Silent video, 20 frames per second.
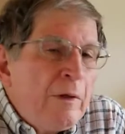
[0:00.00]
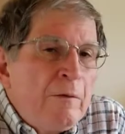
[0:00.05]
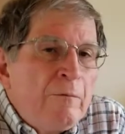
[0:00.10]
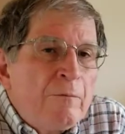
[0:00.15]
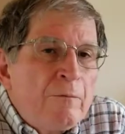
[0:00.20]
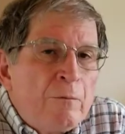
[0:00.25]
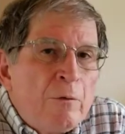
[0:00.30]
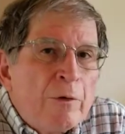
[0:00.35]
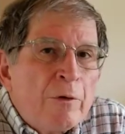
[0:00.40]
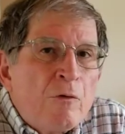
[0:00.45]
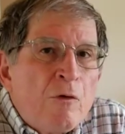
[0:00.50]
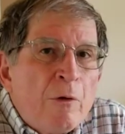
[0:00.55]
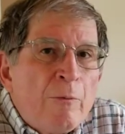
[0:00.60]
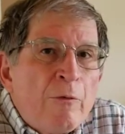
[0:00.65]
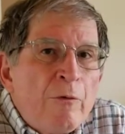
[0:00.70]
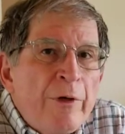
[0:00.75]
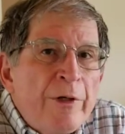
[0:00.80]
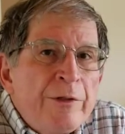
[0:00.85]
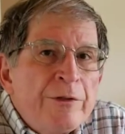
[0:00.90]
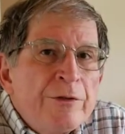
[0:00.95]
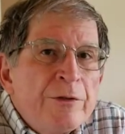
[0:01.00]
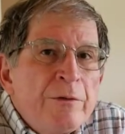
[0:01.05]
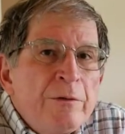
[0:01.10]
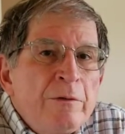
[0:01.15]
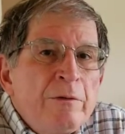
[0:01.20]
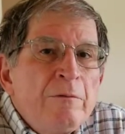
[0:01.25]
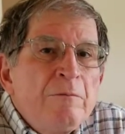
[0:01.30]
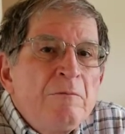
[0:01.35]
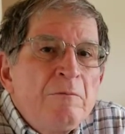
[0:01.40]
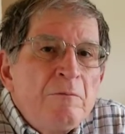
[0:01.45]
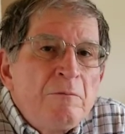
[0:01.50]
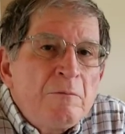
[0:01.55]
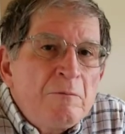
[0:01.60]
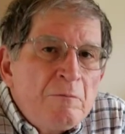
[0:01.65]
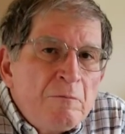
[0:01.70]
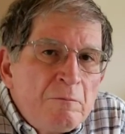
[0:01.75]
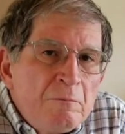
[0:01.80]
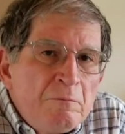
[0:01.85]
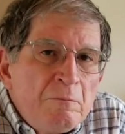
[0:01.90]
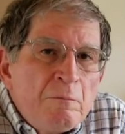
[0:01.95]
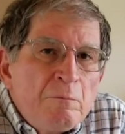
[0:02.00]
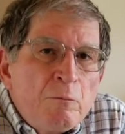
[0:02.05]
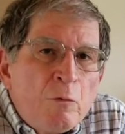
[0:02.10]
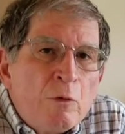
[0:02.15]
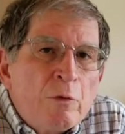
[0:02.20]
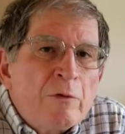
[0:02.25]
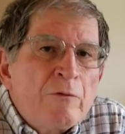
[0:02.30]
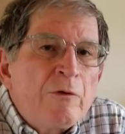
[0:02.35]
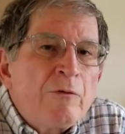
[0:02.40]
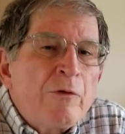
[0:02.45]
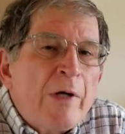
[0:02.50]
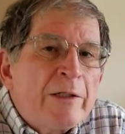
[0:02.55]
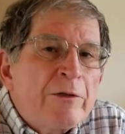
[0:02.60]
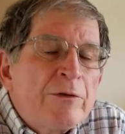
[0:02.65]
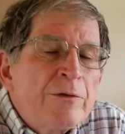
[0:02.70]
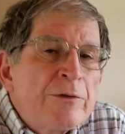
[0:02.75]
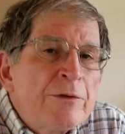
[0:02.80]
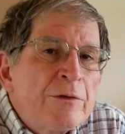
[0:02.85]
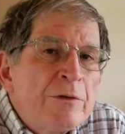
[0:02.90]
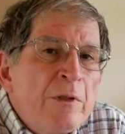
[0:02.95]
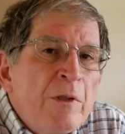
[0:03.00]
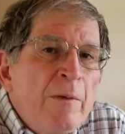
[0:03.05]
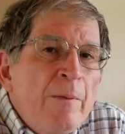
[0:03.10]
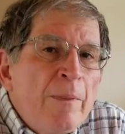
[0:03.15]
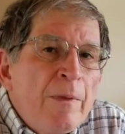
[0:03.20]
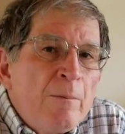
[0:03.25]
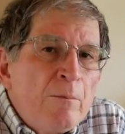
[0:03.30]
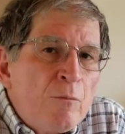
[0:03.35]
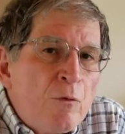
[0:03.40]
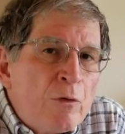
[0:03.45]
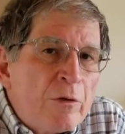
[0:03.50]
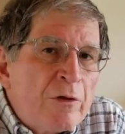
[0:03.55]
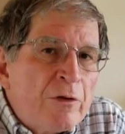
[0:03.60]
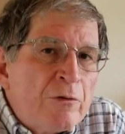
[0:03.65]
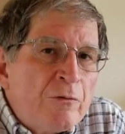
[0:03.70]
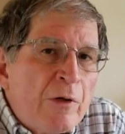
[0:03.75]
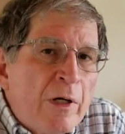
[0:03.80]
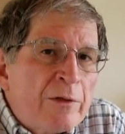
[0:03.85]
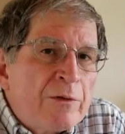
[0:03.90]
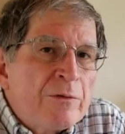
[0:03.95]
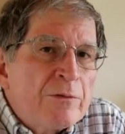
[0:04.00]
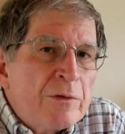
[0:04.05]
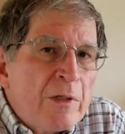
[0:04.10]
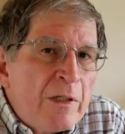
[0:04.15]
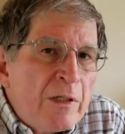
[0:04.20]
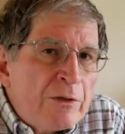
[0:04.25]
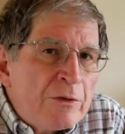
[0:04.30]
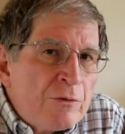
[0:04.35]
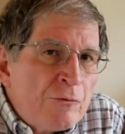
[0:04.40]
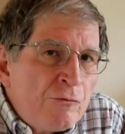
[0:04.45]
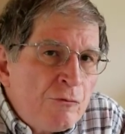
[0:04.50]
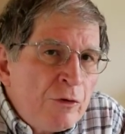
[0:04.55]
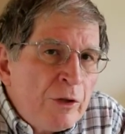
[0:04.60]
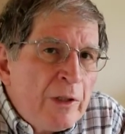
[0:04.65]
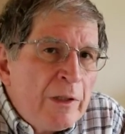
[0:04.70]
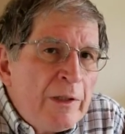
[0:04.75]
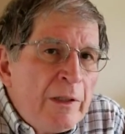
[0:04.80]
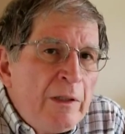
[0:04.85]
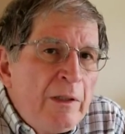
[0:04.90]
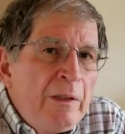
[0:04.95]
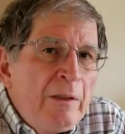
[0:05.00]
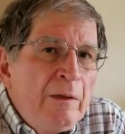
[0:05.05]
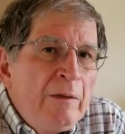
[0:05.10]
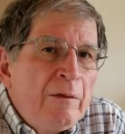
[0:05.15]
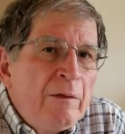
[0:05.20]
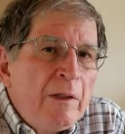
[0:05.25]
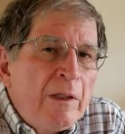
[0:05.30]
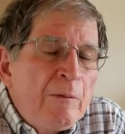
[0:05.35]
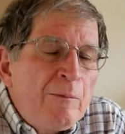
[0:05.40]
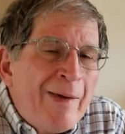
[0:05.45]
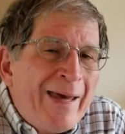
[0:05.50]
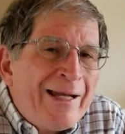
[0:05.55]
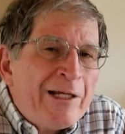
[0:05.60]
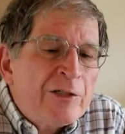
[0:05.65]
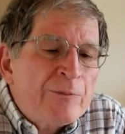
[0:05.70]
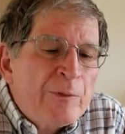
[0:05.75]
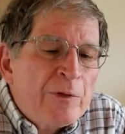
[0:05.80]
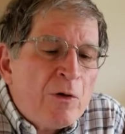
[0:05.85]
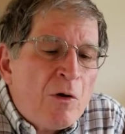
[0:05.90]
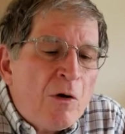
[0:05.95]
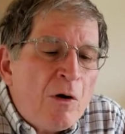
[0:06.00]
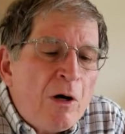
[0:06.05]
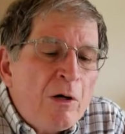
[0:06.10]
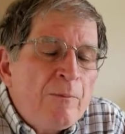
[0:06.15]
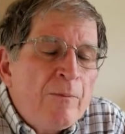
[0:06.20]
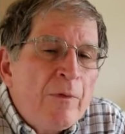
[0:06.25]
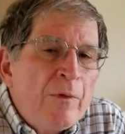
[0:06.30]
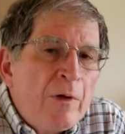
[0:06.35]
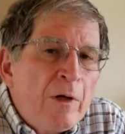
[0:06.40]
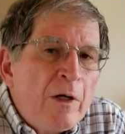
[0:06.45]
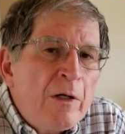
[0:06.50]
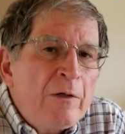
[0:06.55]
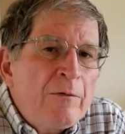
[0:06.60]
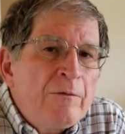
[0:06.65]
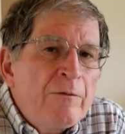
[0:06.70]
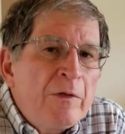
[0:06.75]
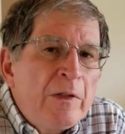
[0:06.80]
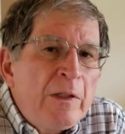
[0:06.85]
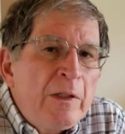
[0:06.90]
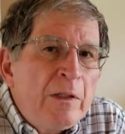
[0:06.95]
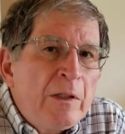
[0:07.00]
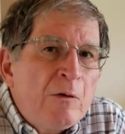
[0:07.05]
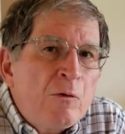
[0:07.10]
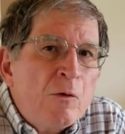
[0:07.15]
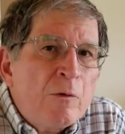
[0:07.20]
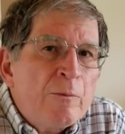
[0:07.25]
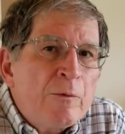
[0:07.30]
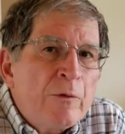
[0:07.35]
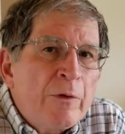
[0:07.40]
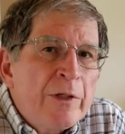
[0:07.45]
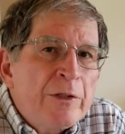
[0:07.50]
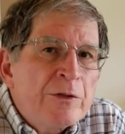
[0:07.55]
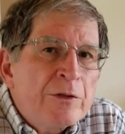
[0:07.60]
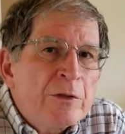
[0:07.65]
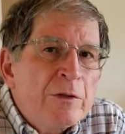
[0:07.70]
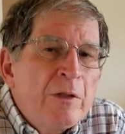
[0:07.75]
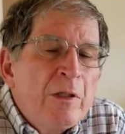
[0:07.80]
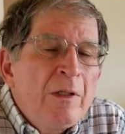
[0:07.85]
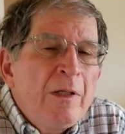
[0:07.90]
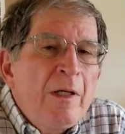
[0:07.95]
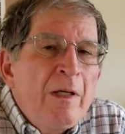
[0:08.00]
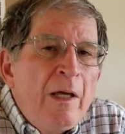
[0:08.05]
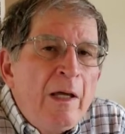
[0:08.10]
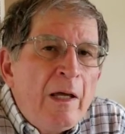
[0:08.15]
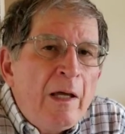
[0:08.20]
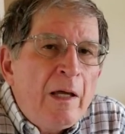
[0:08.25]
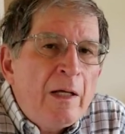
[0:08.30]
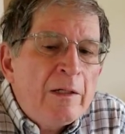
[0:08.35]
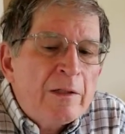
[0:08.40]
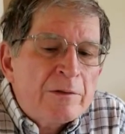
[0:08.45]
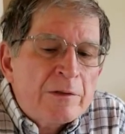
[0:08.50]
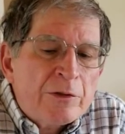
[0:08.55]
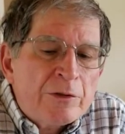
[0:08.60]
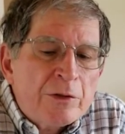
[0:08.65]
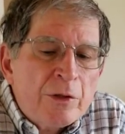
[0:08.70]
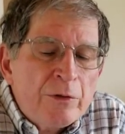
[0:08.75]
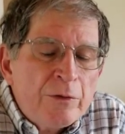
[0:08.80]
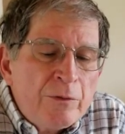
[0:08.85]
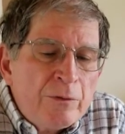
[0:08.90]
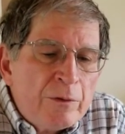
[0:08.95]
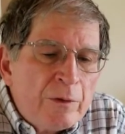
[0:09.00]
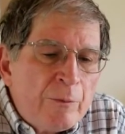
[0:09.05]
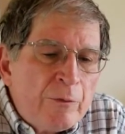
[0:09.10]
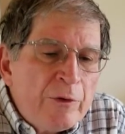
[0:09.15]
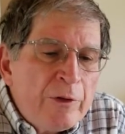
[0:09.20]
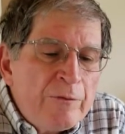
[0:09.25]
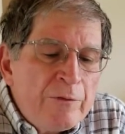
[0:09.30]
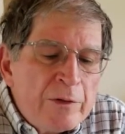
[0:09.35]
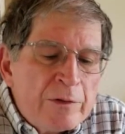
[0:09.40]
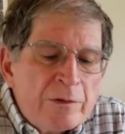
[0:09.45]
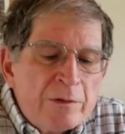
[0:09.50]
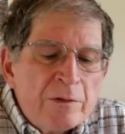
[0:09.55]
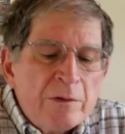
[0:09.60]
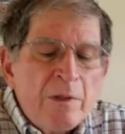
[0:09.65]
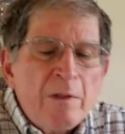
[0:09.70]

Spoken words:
for the corporation. Board of directors. Board of directors is really the management arm of the corporation. And as I showed you on the previous